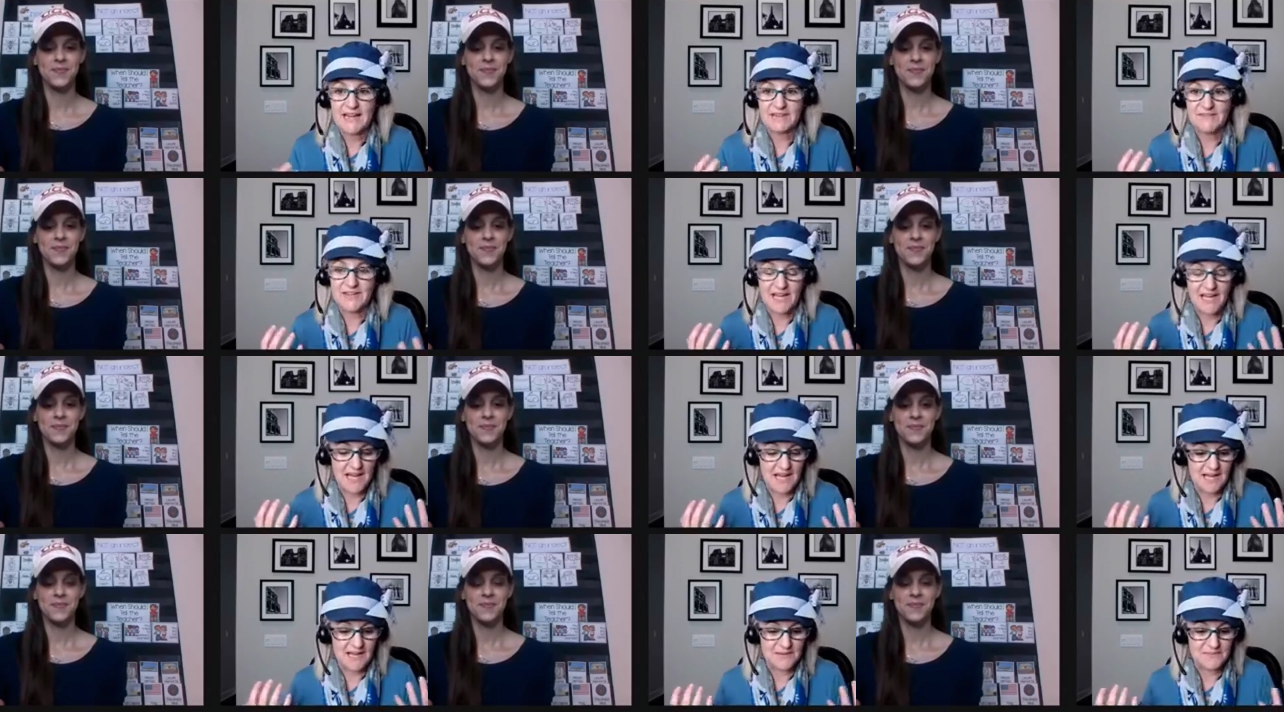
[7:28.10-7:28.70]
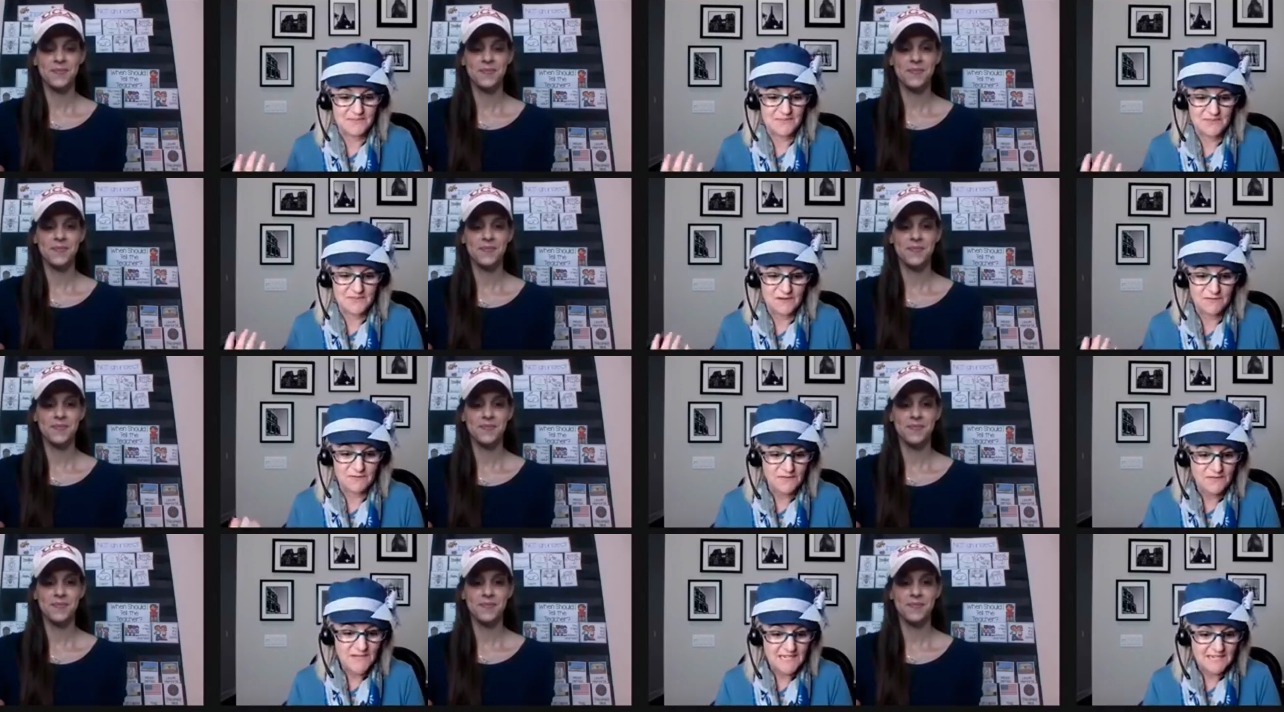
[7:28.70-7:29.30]
Speaker 1: have um,
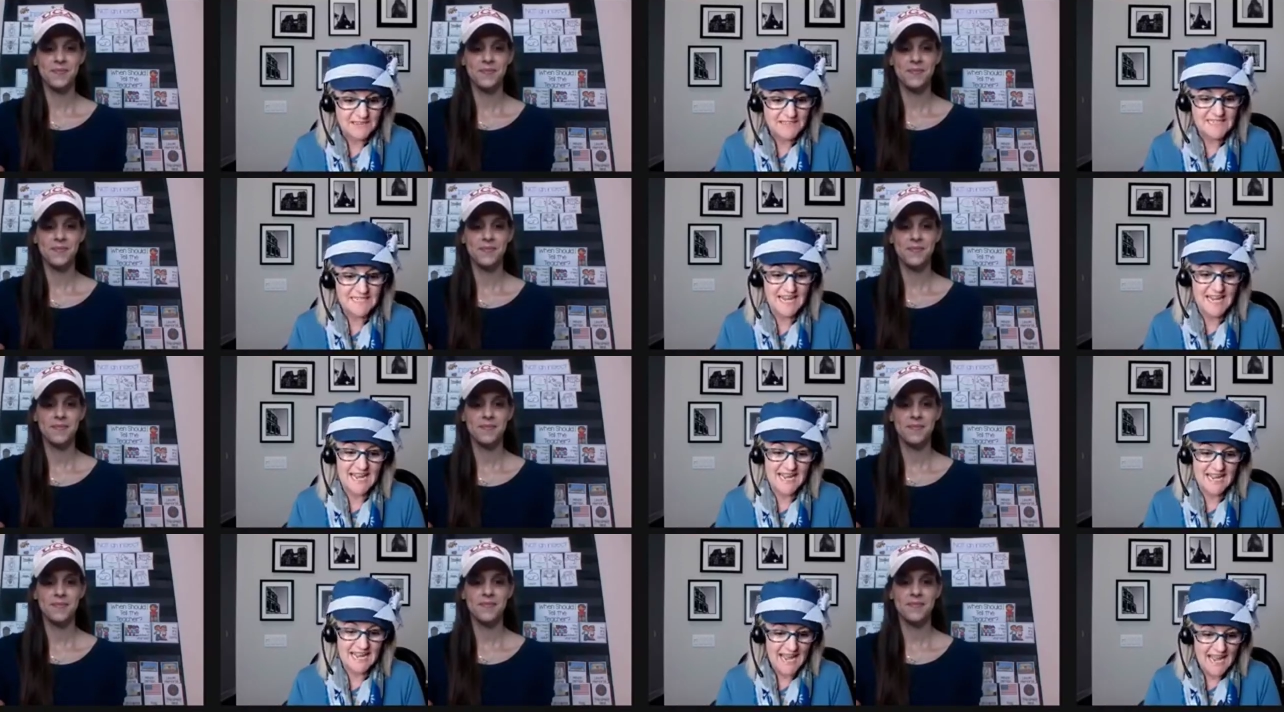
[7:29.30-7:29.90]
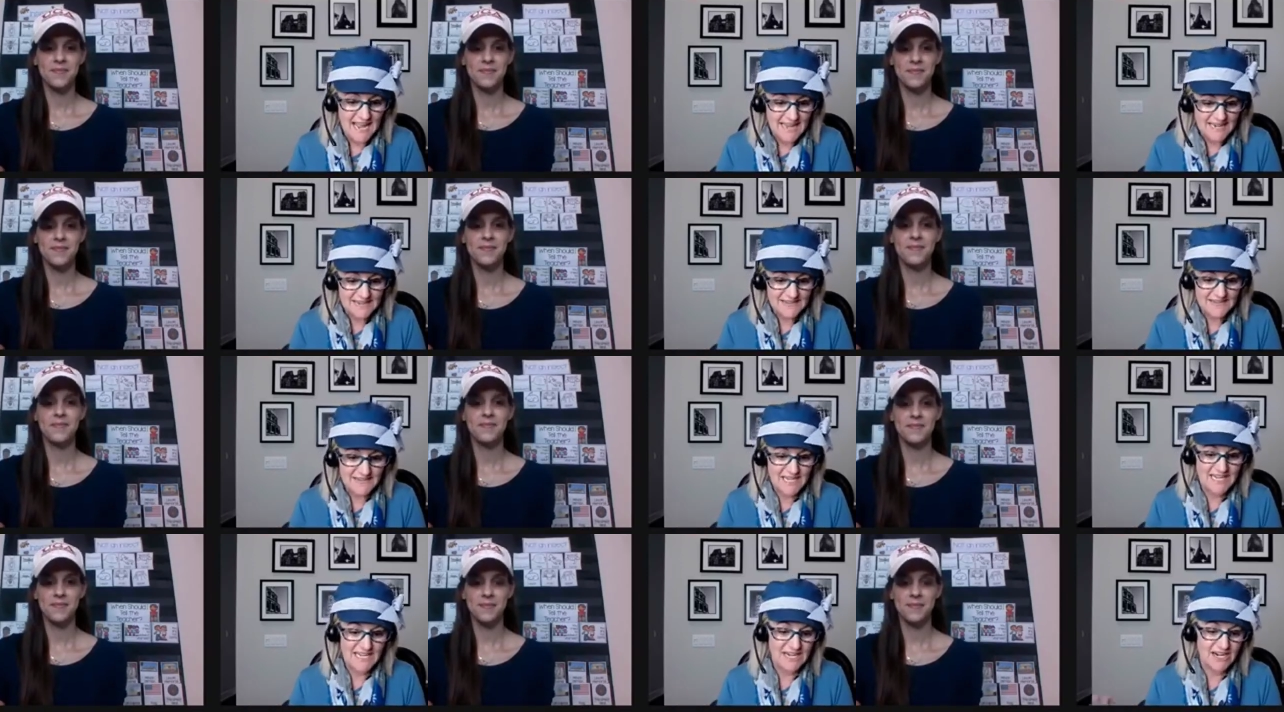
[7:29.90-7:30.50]
field day, end
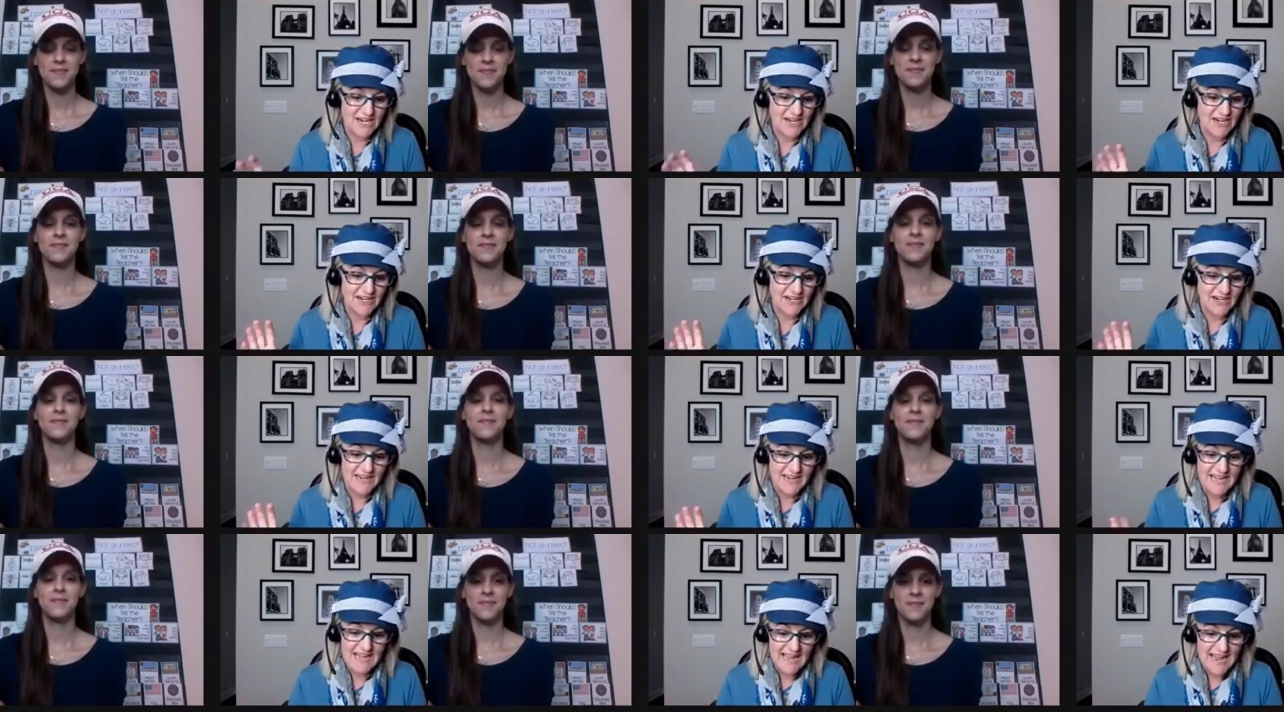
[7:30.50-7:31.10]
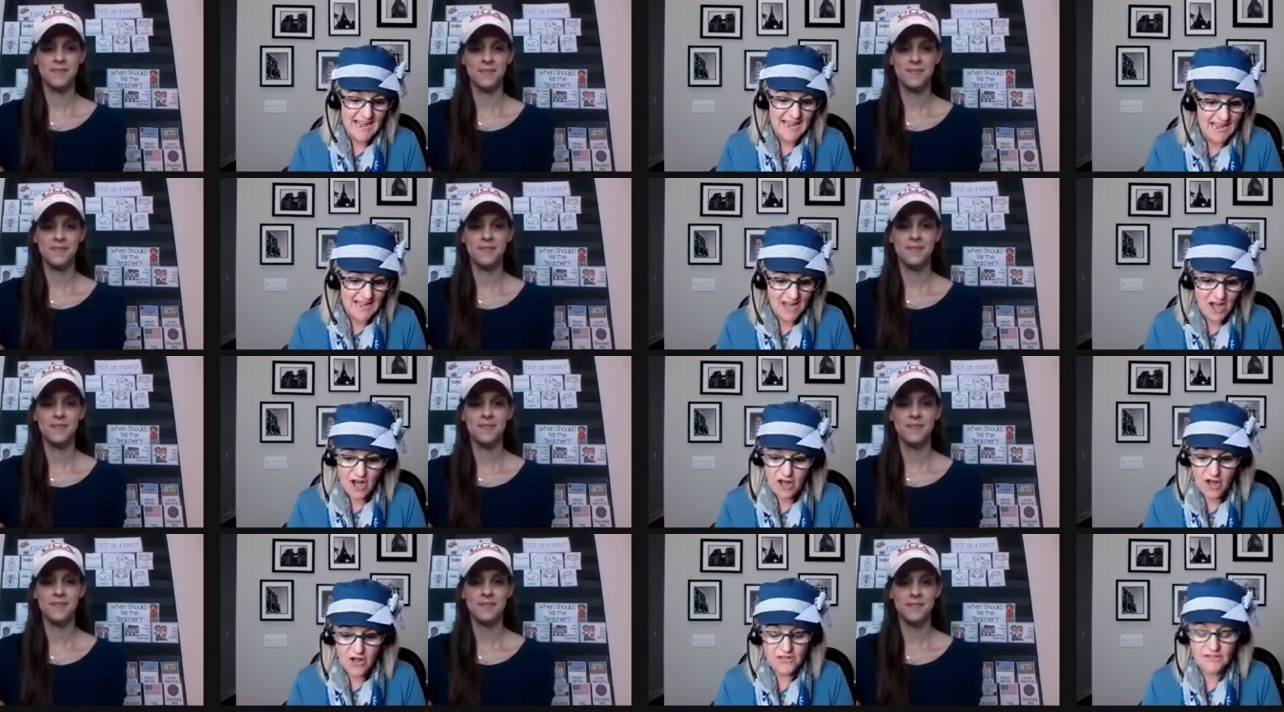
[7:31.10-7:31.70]
of the year,
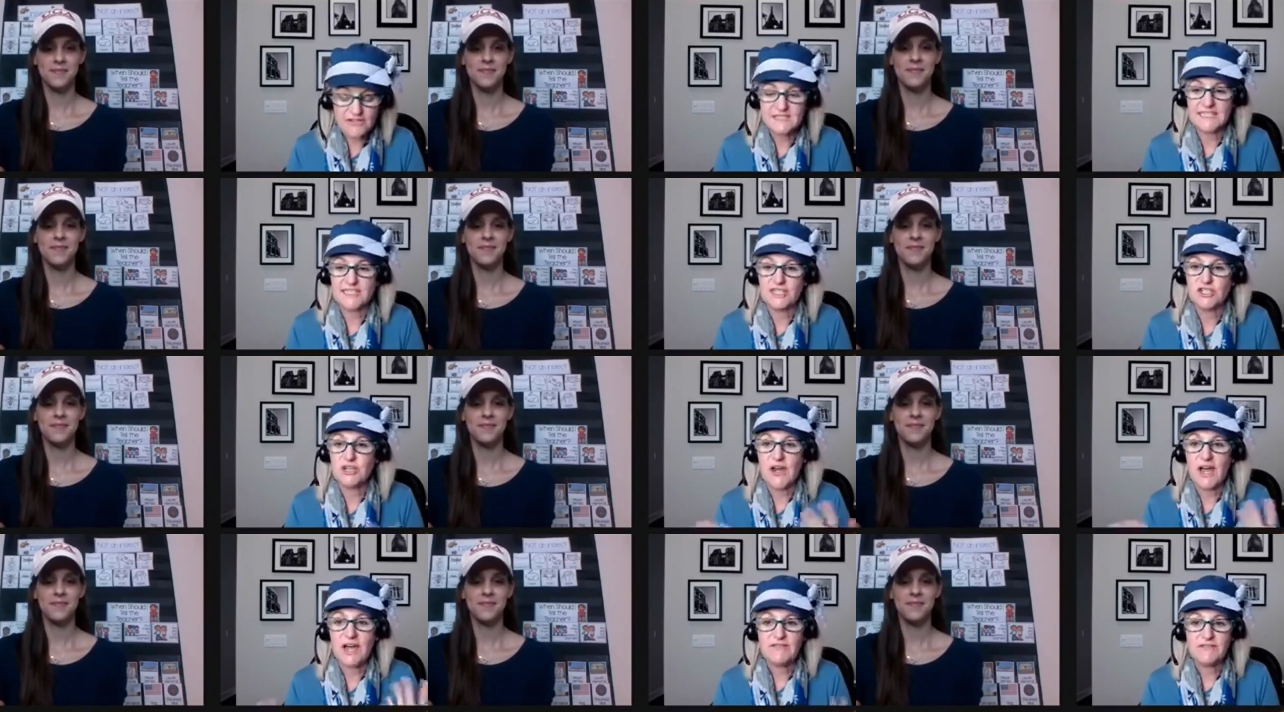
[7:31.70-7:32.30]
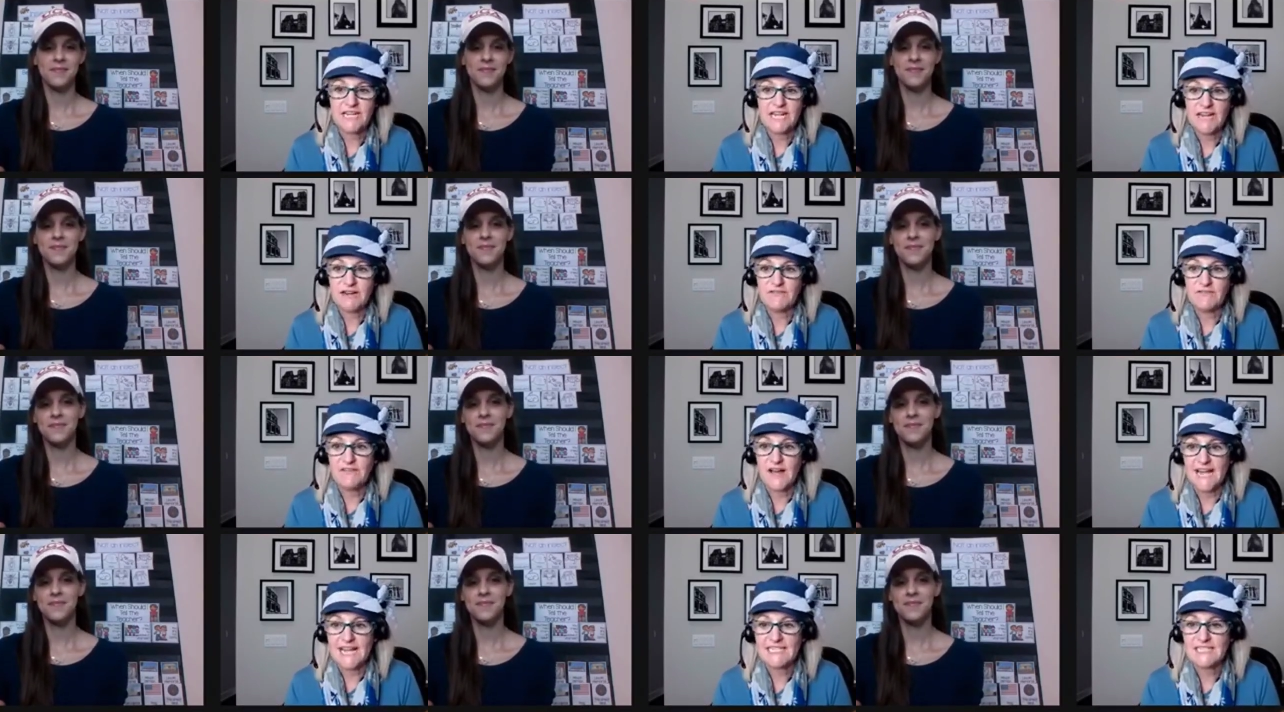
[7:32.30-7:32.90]
all those things. Do you have any
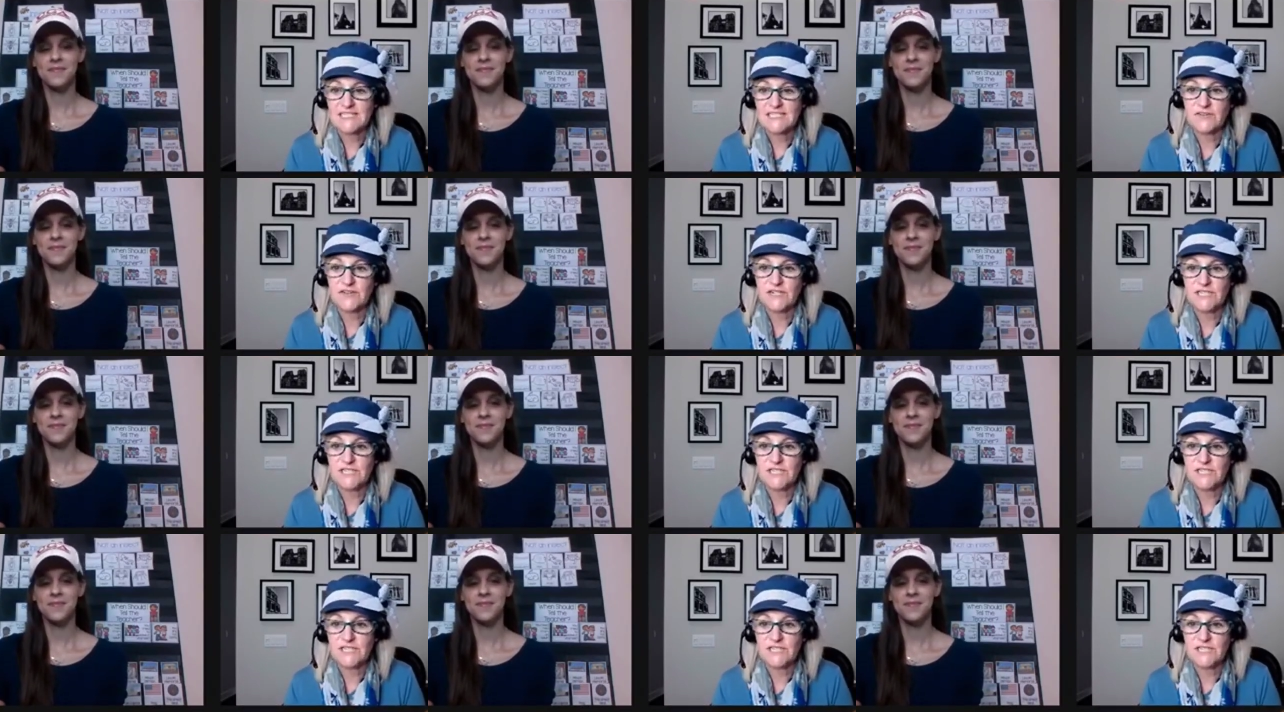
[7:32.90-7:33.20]
advice